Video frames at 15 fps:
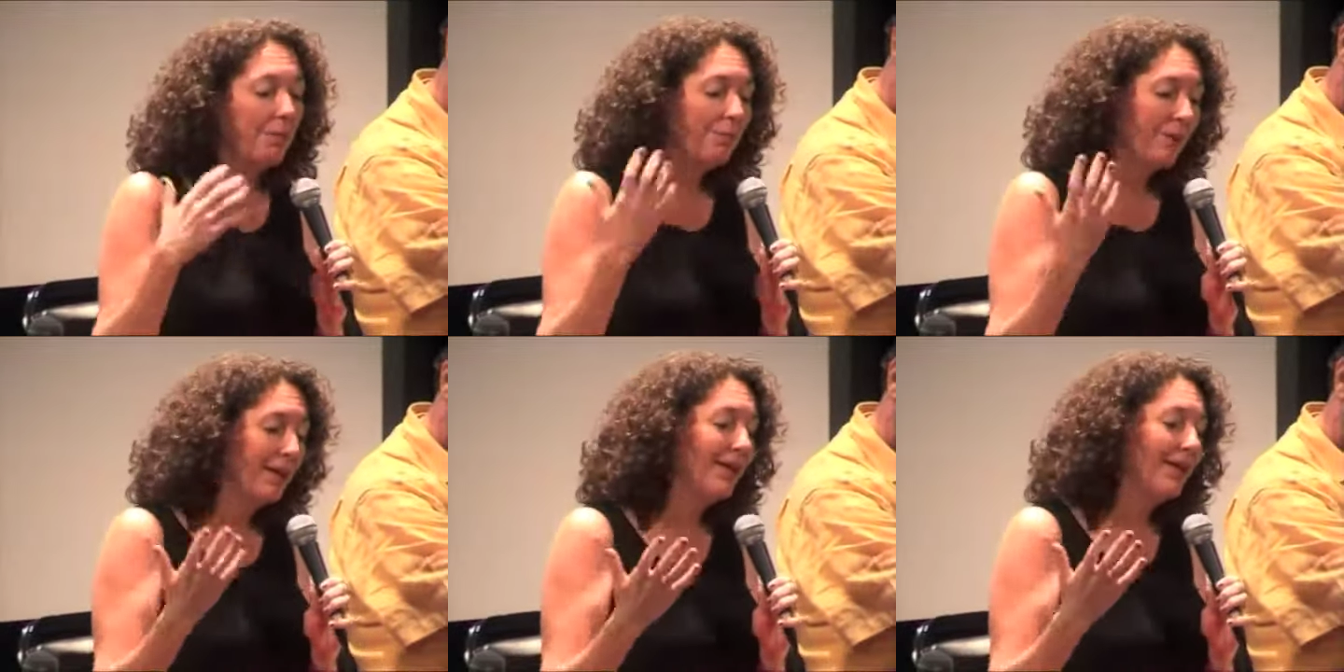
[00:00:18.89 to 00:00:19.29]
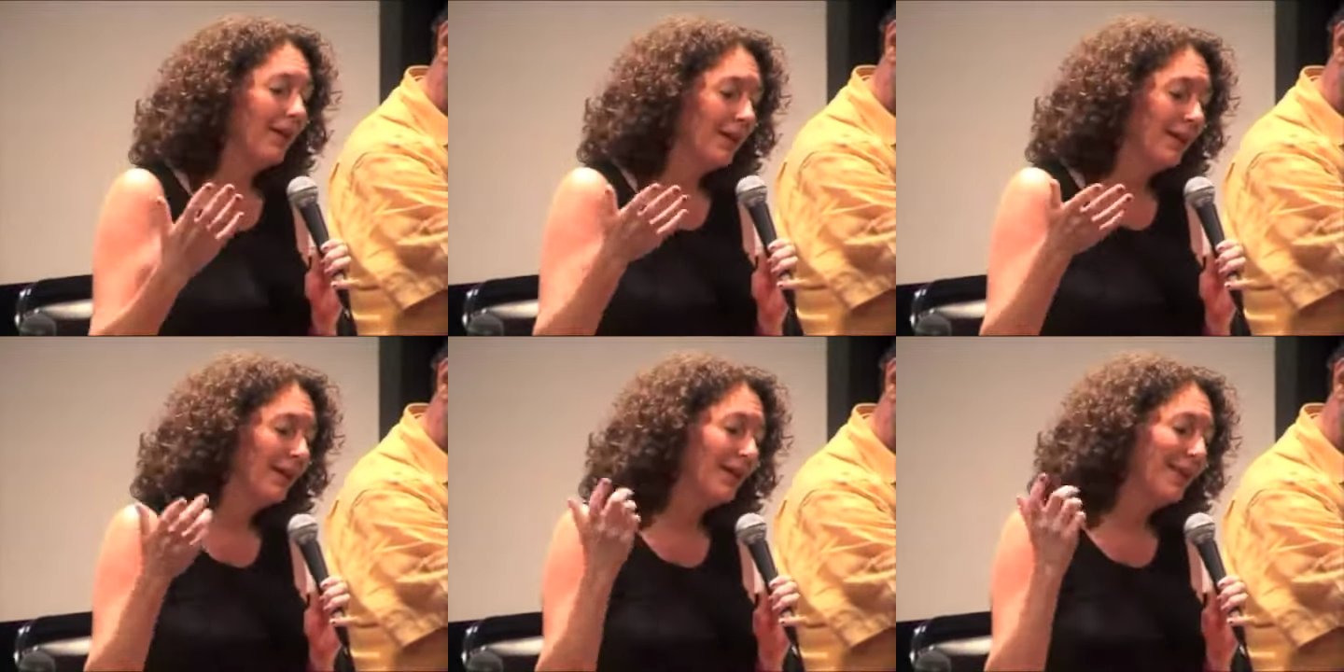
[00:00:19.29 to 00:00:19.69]

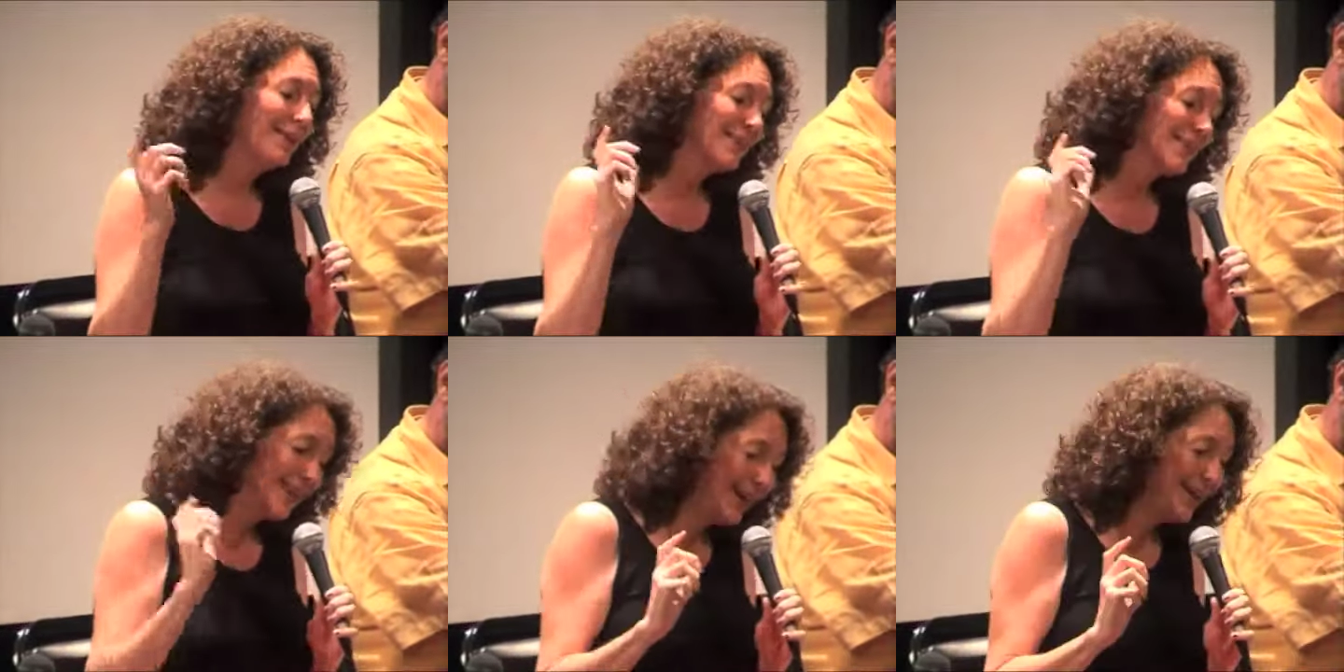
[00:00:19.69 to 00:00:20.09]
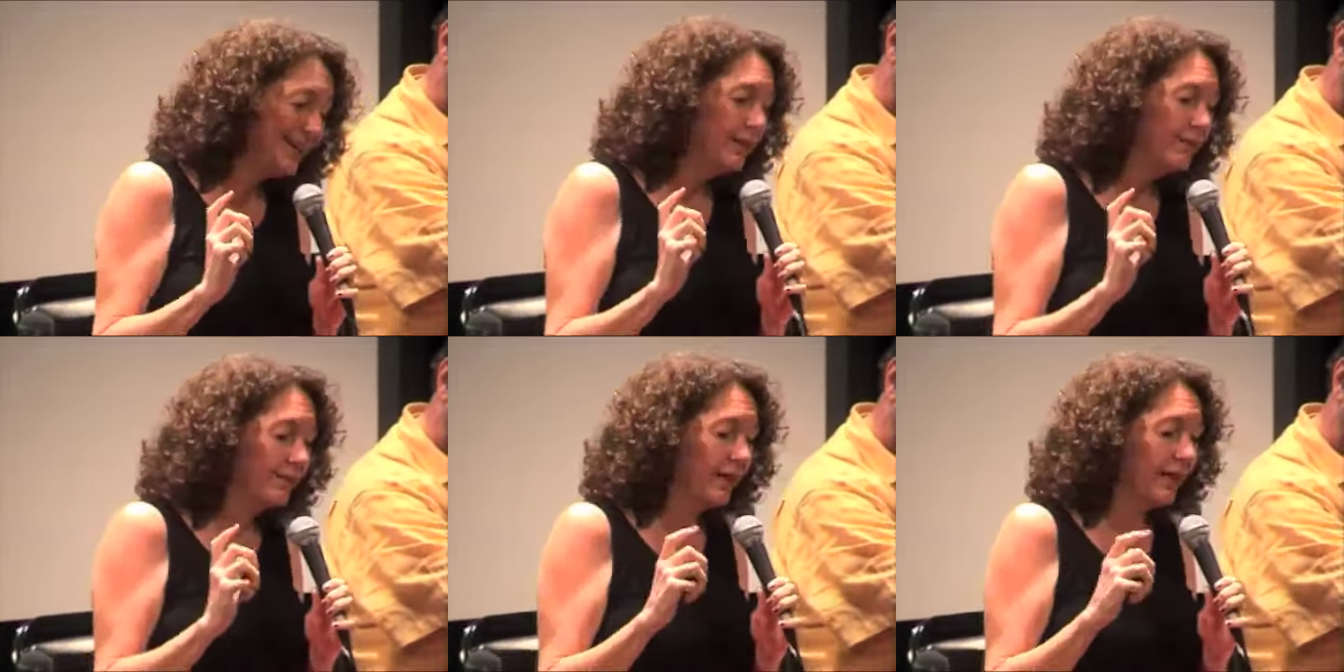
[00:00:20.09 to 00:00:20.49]
but it's
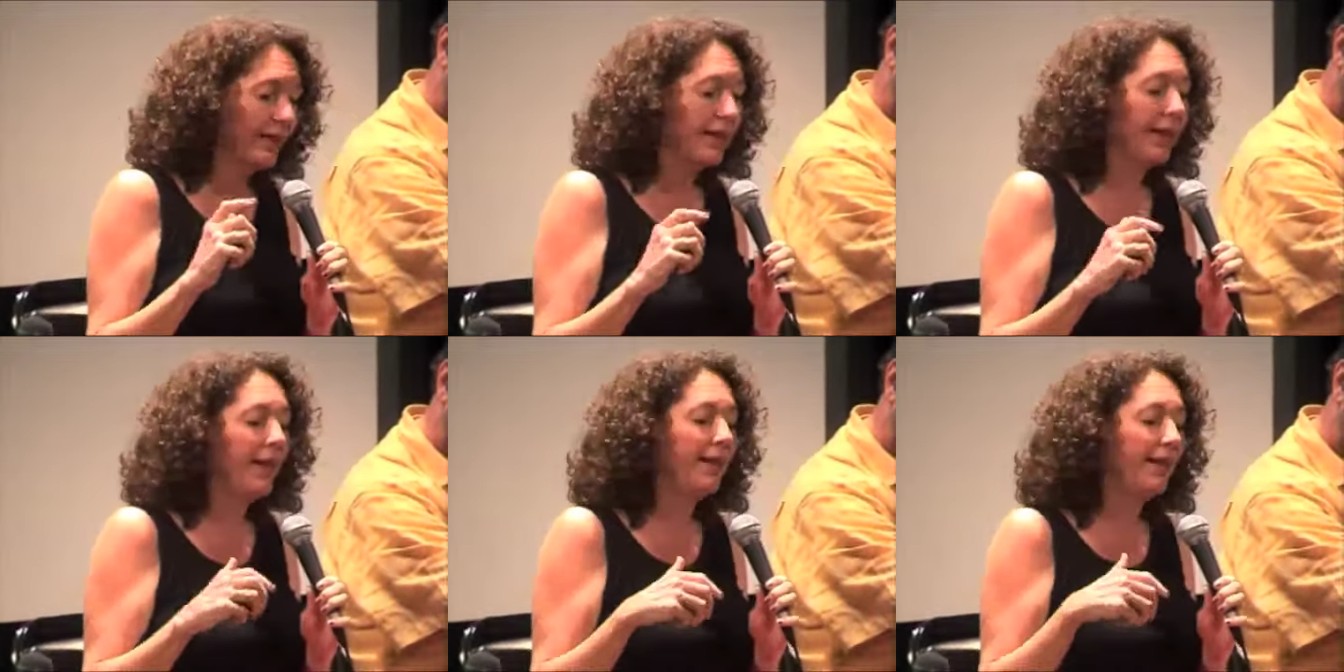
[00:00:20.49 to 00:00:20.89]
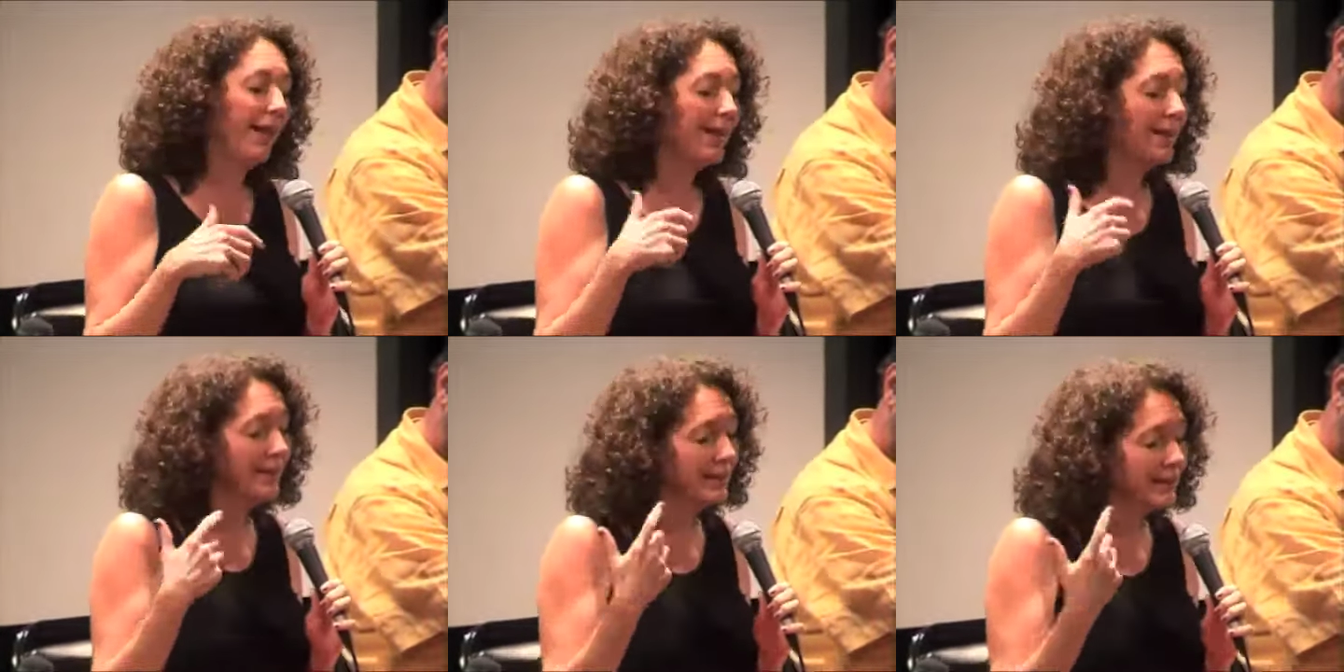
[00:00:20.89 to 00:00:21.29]
kind of like that,
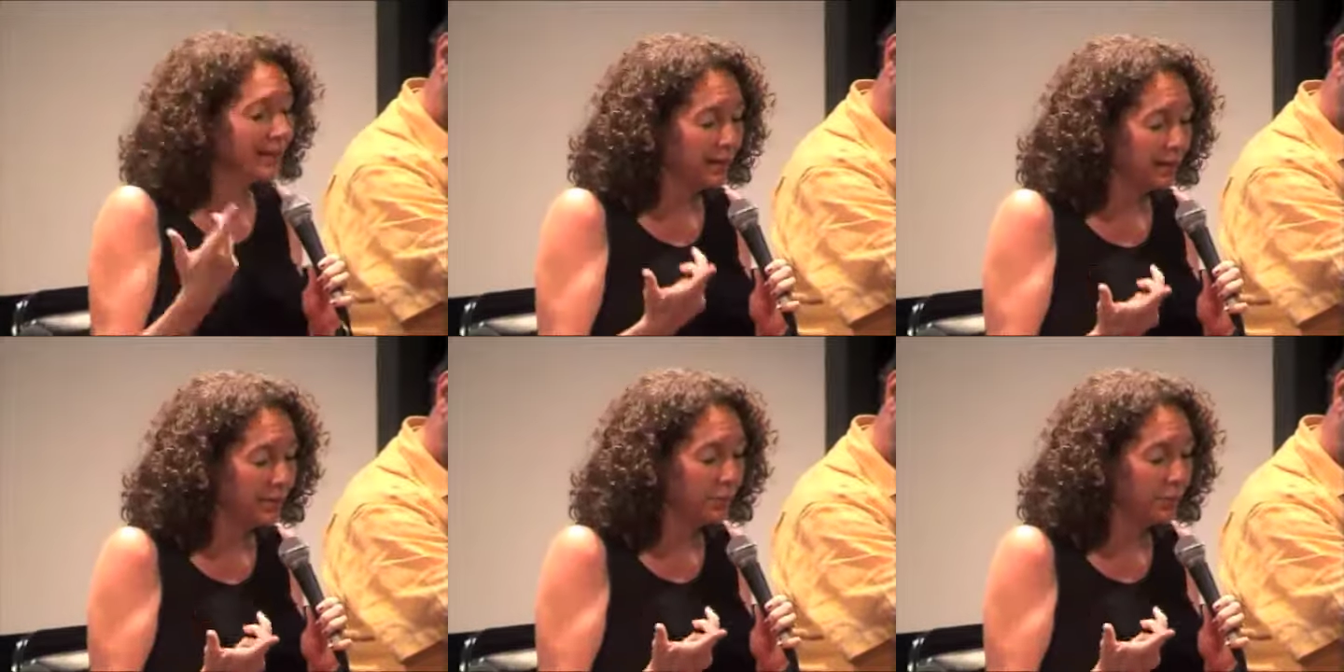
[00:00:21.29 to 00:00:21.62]
and it's